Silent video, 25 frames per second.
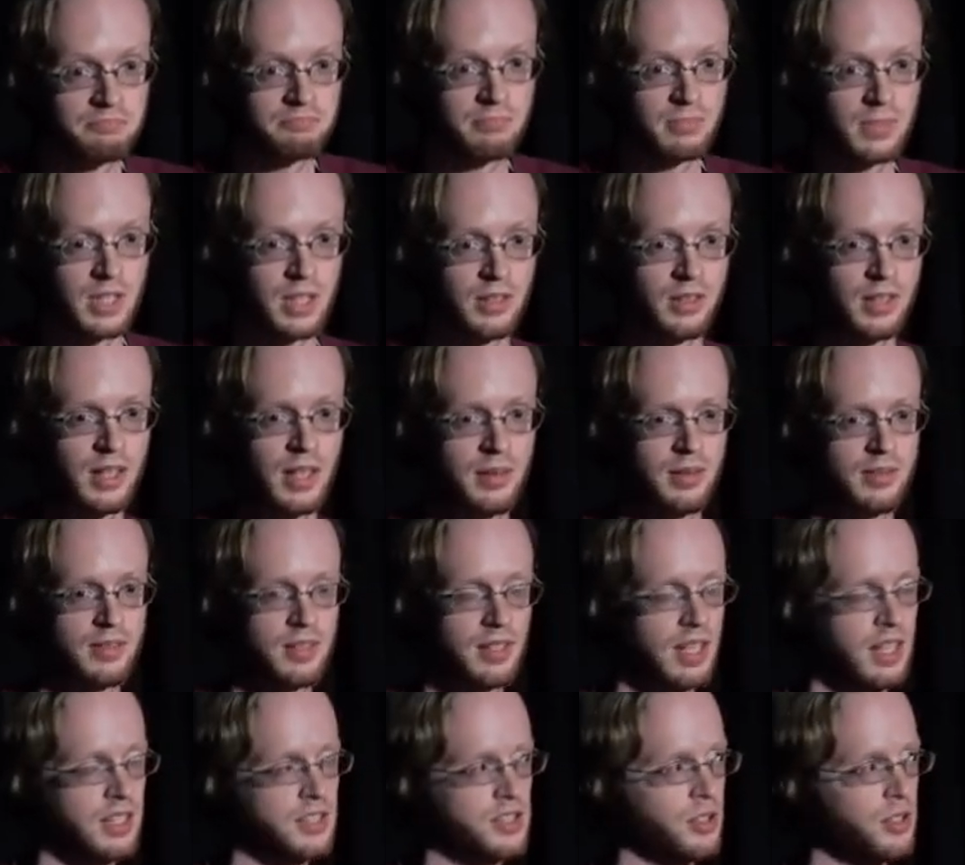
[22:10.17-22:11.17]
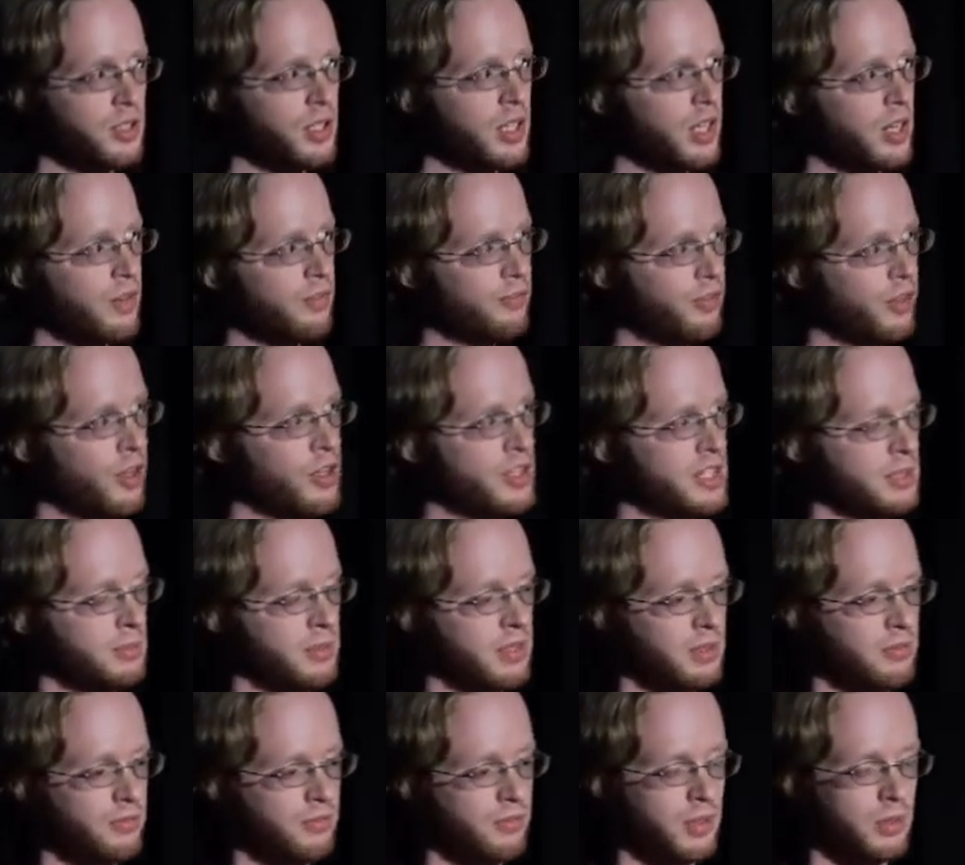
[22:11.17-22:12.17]
You, and, and so you can infer some of
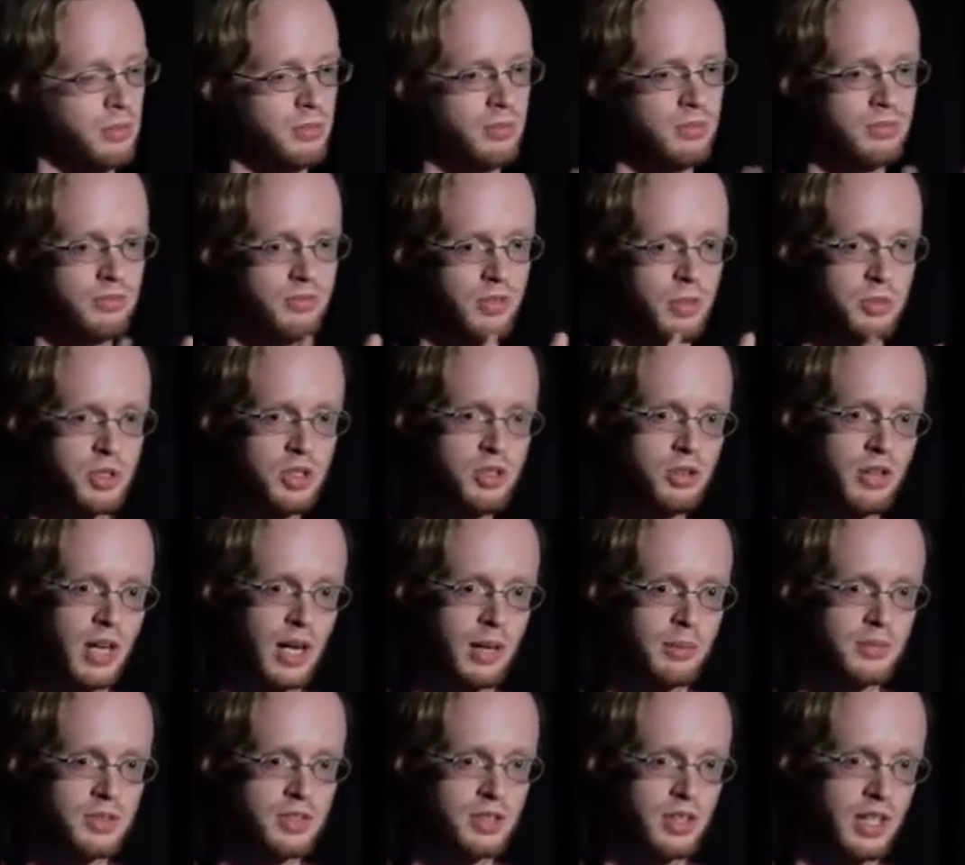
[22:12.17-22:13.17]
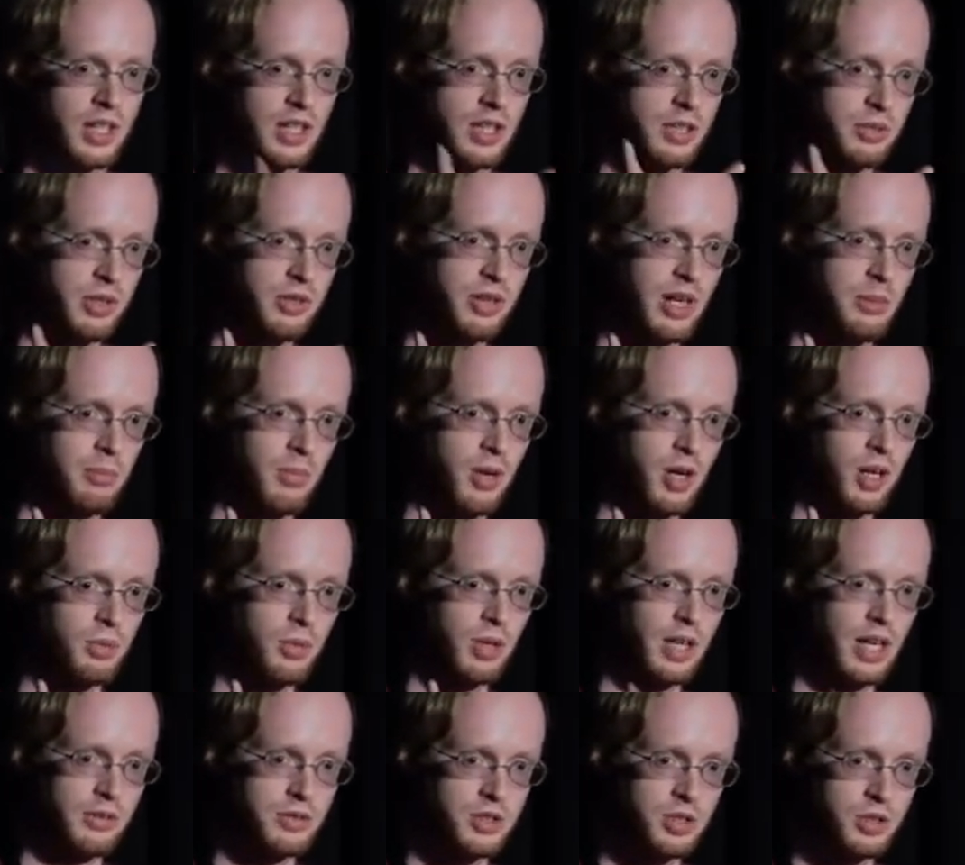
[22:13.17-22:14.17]
them from, from two grams. So like a three gram model will
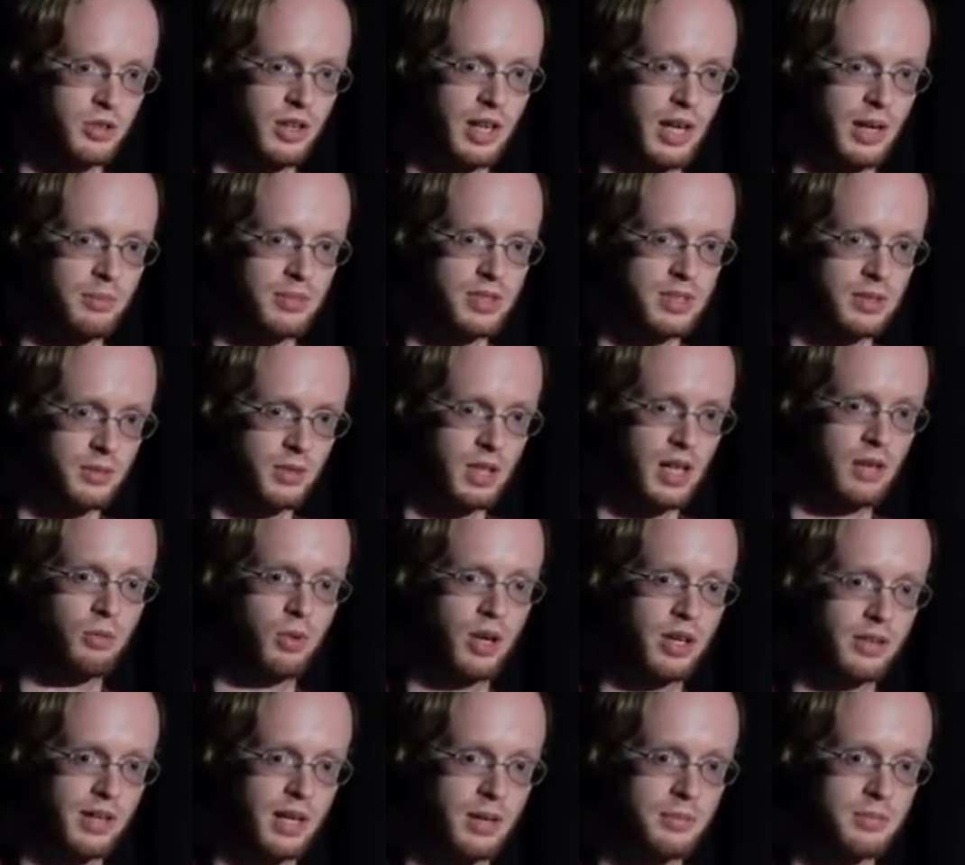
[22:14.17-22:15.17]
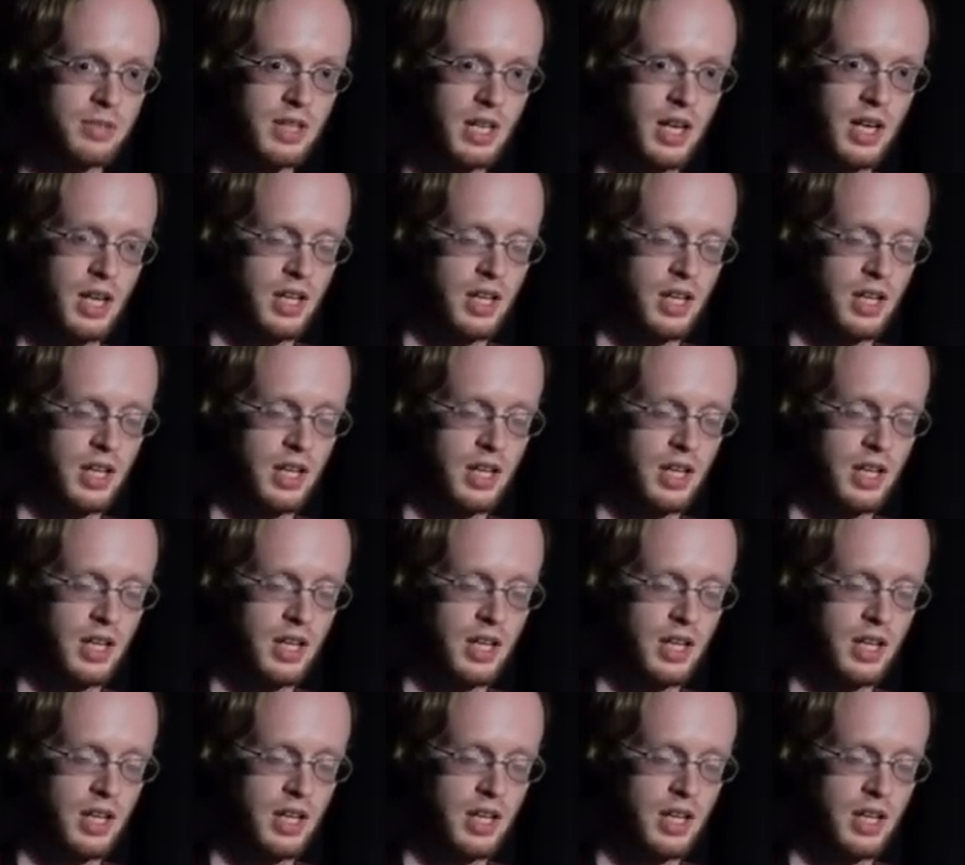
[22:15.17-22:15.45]
have two grams and will have one grams.